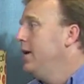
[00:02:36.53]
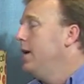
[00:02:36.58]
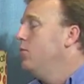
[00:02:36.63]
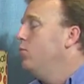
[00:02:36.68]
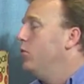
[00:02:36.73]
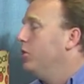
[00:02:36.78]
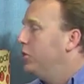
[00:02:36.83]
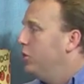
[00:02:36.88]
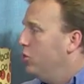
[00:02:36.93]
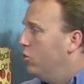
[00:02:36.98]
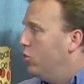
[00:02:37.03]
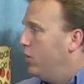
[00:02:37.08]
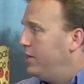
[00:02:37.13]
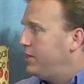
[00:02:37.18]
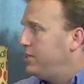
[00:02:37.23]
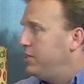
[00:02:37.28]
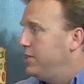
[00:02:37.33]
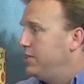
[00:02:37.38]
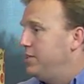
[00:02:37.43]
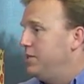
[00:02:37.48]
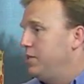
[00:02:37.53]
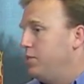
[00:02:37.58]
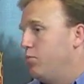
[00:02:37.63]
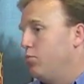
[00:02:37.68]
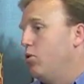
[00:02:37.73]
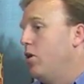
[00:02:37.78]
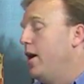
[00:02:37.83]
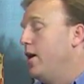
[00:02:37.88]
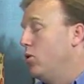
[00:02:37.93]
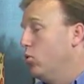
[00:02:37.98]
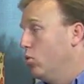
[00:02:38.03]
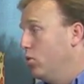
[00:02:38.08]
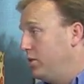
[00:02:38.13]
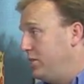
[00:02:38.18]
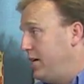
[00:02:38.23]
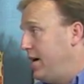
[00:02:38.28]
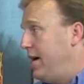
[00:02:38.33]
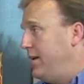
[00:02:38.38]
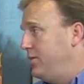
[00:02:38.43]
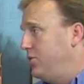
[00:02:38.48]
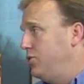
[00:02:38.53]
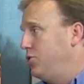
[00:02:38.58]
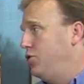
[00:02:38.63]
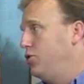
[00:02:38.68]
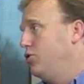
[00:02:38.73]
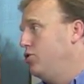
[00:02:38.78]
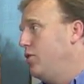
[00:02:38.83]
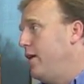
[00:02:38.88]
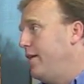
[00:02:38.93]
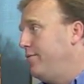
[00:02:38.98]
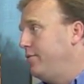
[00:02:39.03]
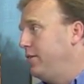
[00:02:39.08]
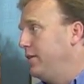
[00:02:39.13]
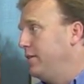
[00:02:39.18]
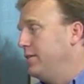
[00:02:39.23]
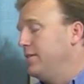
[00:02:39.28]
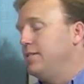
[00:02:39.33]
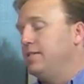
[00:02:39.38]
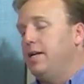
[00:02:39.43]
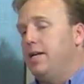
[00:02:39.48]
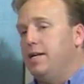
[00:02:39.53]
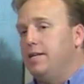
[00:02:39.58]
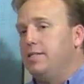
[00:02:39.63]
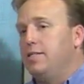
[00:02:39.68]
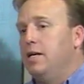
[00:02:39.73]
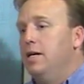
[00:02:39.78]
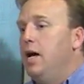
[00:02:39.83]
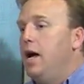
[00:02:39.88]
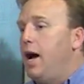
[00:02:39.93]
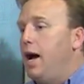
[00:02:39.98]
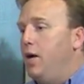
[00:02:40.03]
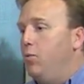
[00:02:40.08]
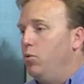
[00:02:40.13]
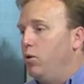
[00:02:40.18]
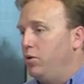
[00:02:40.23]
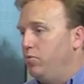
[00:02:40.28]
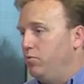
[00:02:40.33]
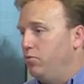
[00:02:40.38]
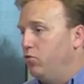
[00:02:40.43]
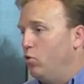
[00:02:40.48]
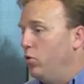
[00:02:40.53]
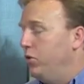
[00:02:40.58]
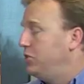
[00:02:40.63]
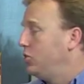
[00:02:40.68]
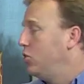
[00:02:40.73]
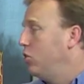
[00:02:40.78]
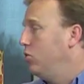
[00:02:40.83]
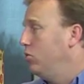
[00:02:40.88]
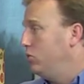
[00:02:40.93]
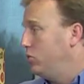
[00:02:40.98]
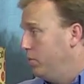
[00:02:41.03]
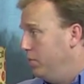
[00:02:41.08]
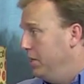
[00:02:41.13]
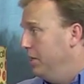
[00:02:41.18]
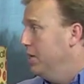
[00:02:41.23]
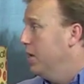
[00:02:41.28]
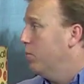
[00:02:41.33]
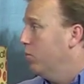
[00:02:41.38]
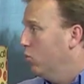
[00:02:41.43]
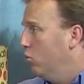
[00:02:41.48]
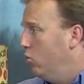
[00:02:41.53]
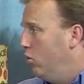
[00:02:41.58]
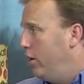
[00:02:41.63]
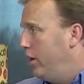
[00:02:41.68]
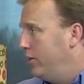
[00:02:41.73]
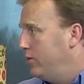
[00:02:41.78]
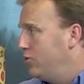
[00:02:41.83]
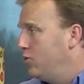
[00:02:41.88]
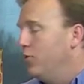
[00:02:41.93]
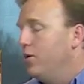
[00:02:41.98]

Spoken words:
And what QoS does is it prioritizes your traffic and says, I want voice to be number 1.